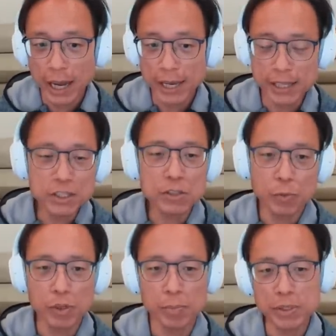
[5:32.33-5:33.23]
And this is
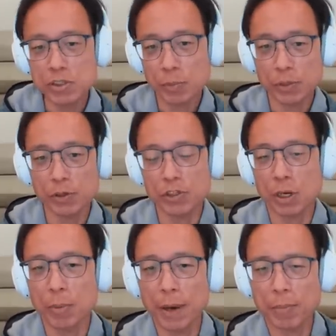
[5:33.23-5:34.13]
where the business opportunities
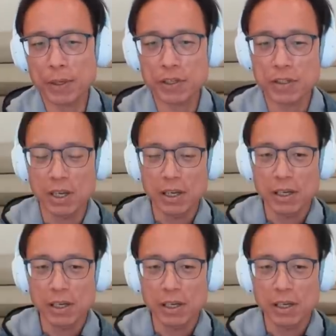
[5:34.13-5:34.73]
come about because